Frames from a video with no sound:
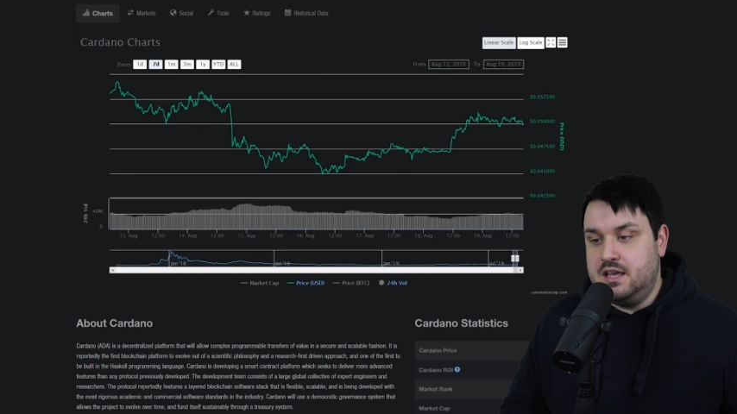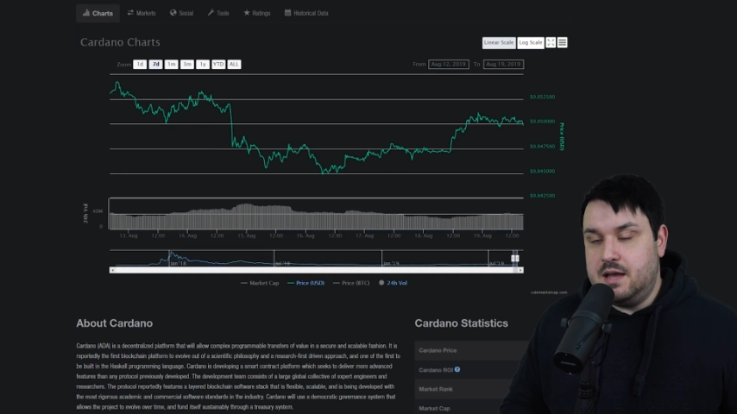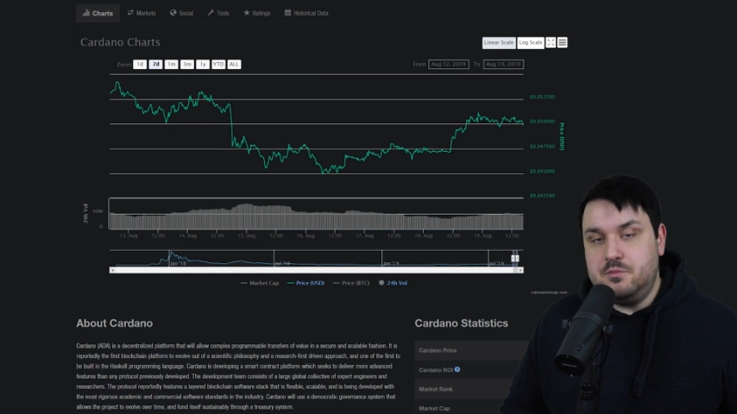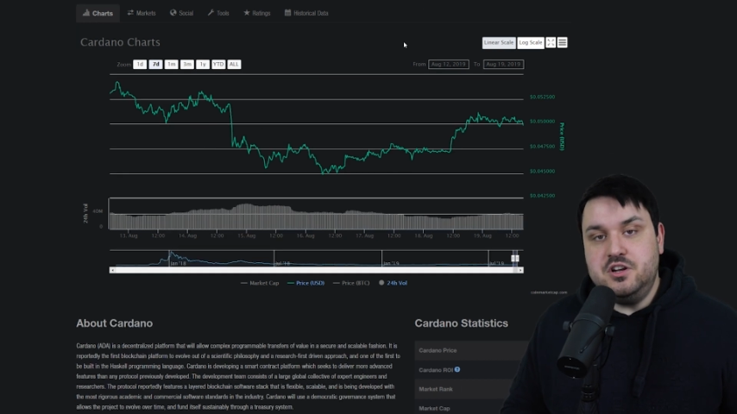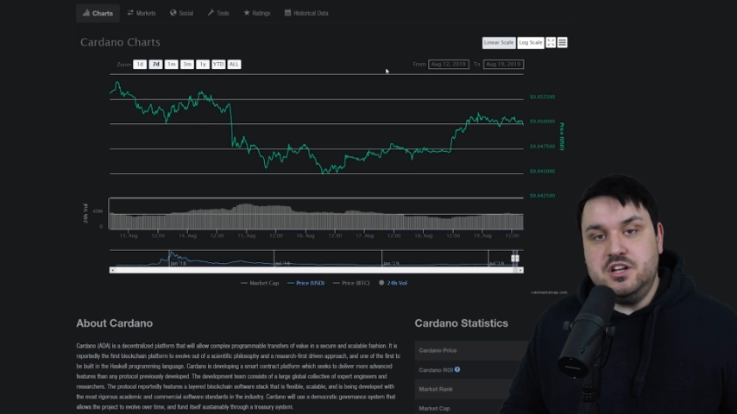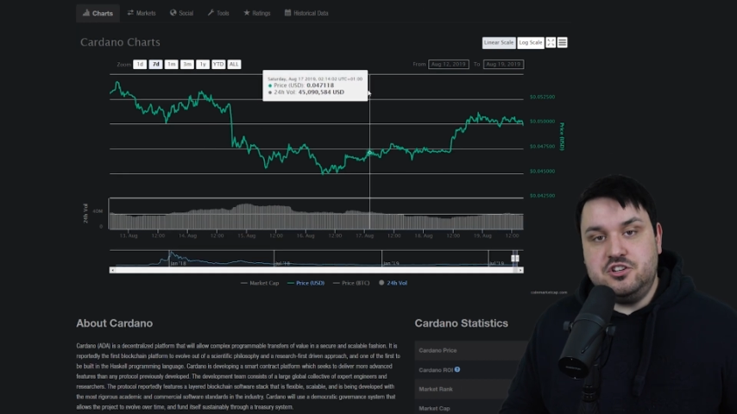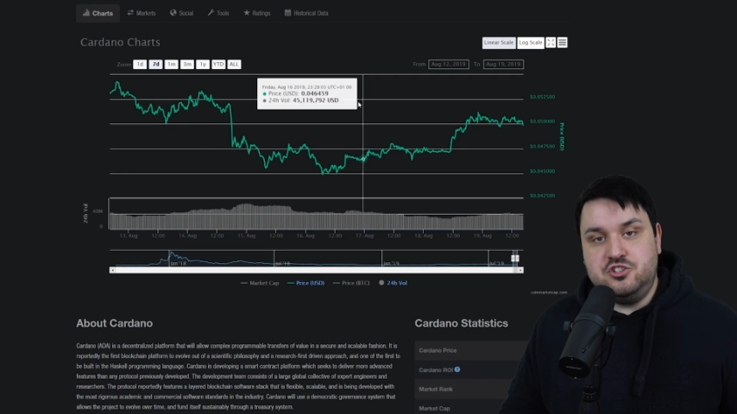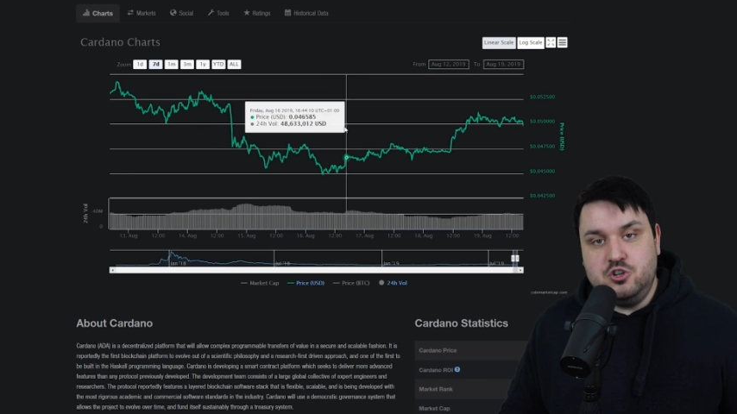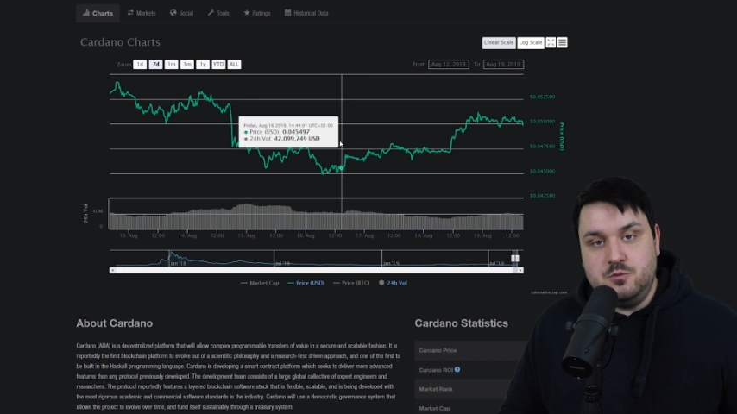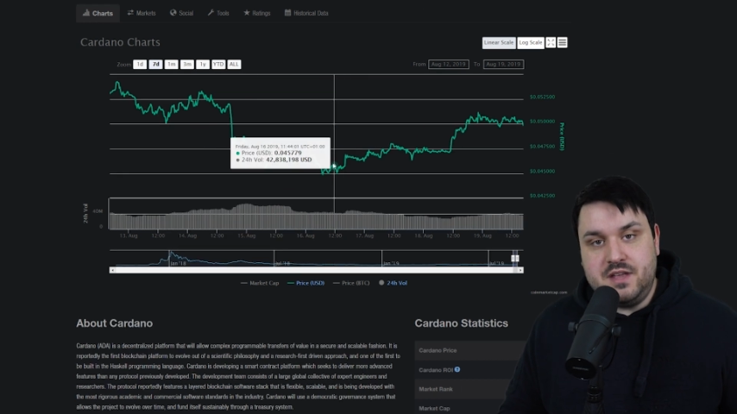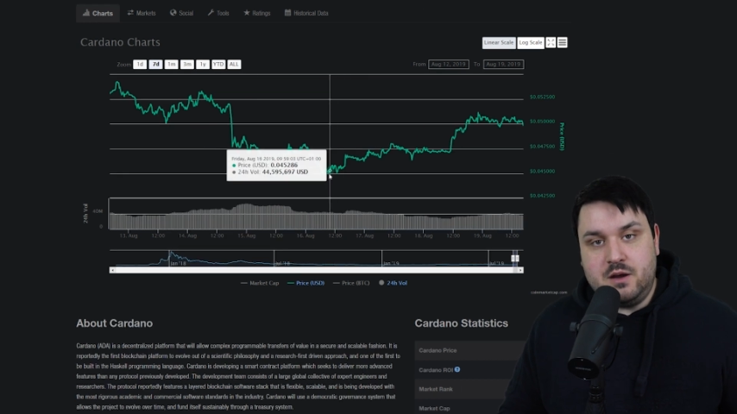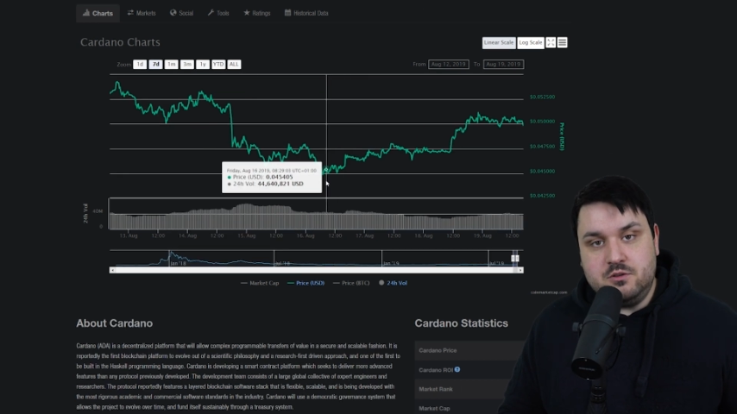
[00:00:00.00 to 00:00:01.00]
I'm going to
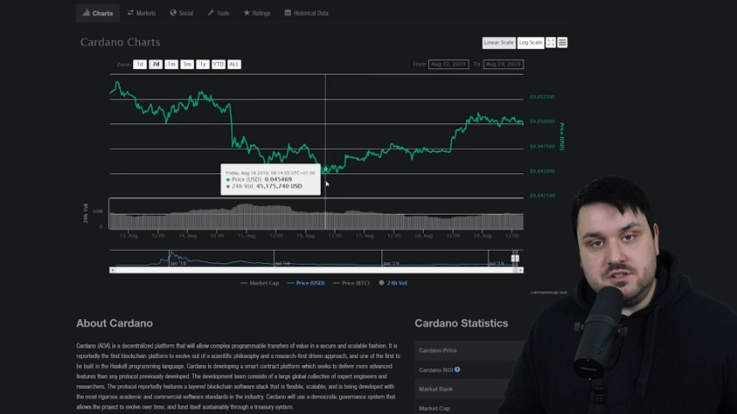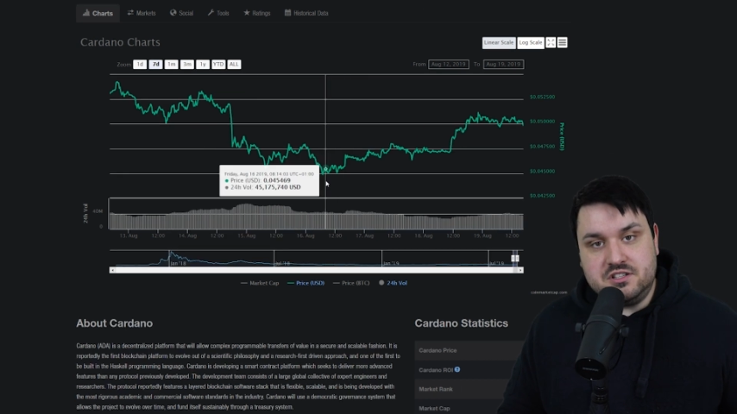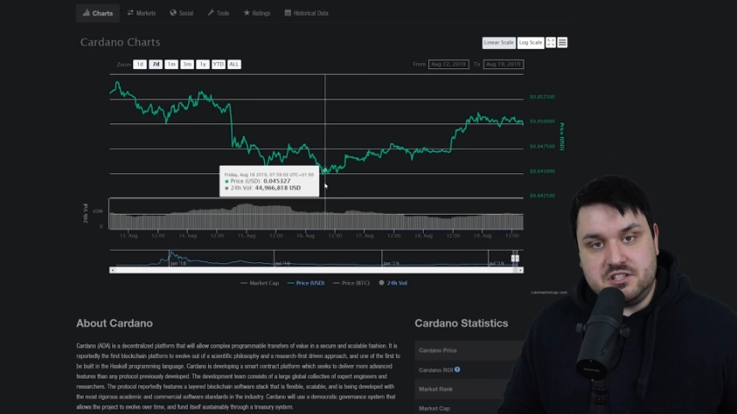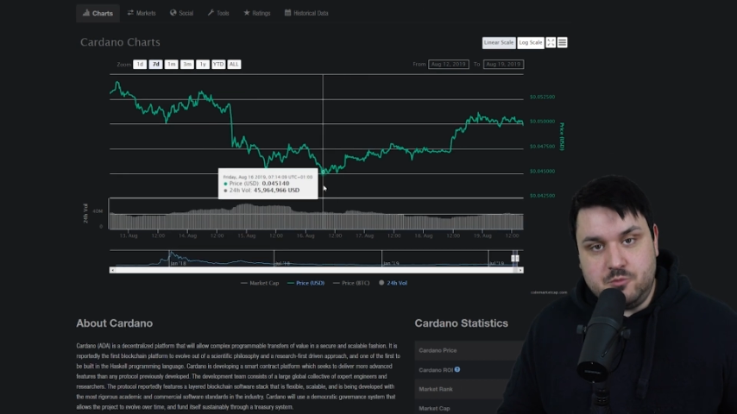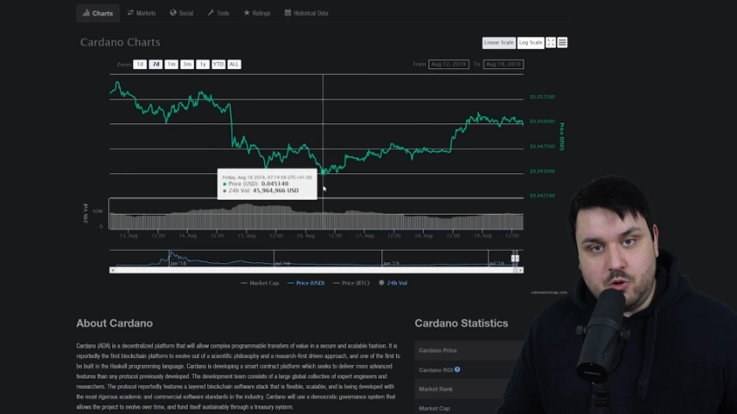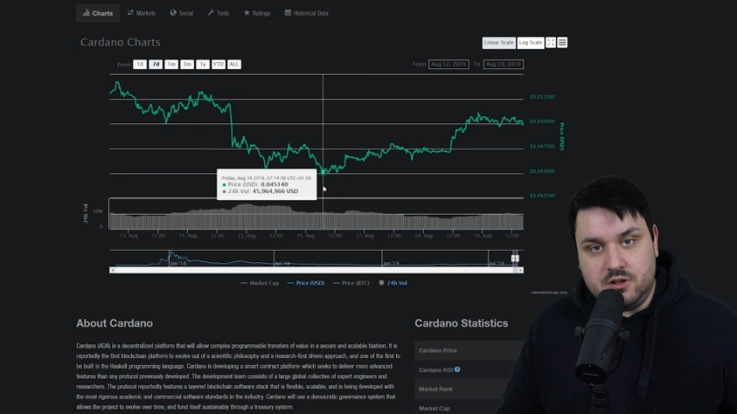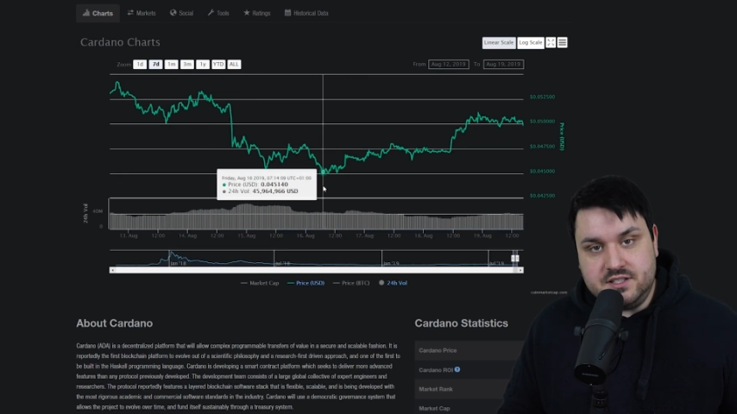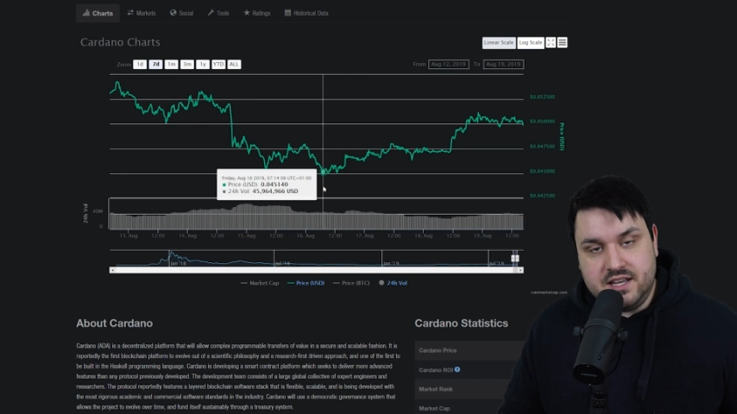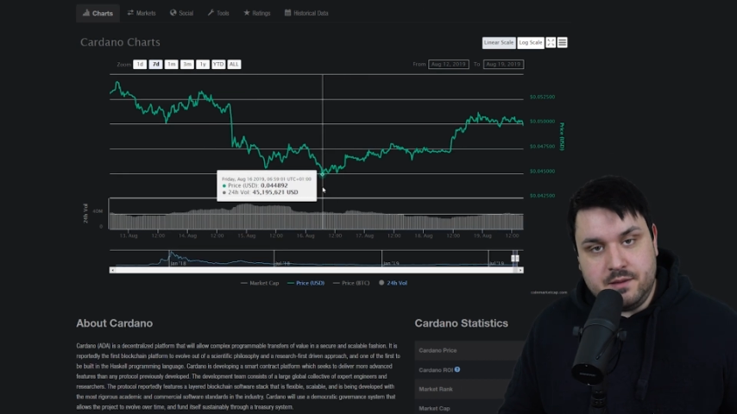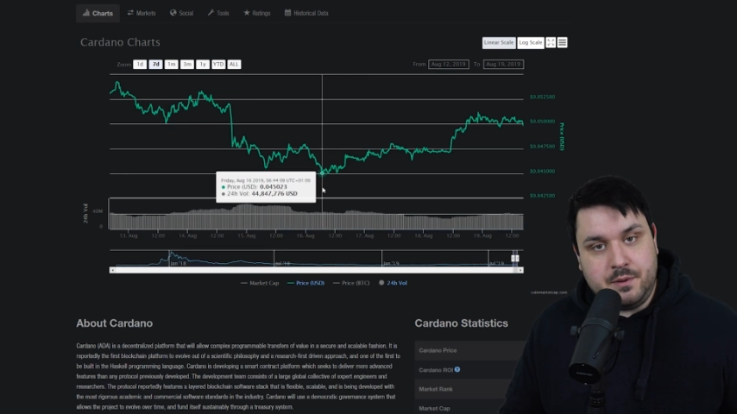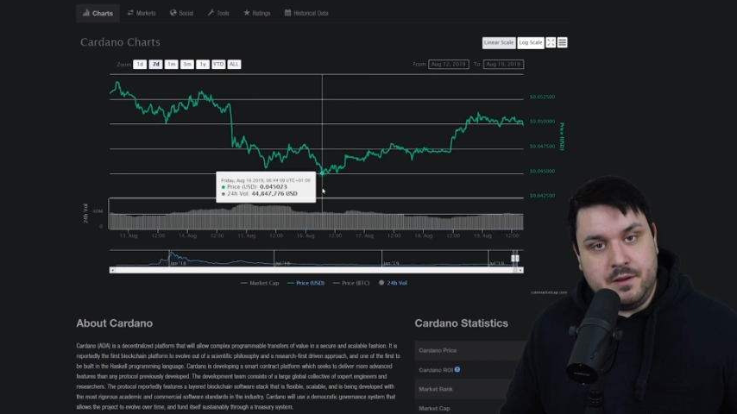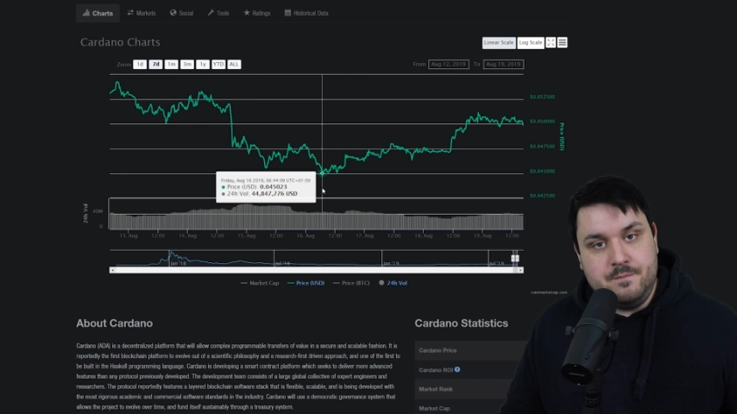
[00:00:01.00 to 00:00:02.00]
assume that was a small
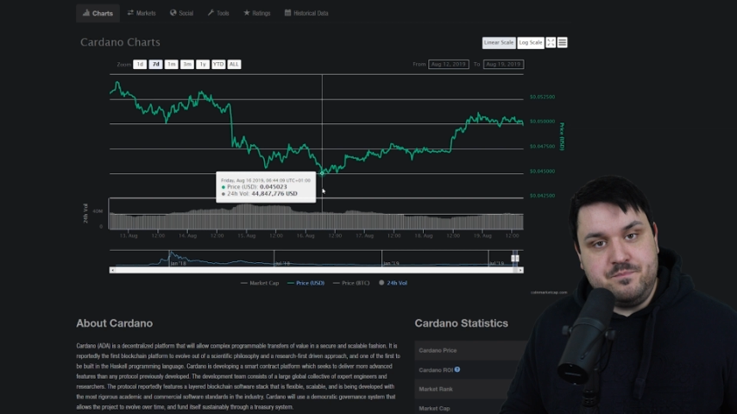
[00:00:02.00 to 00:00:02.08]
dip,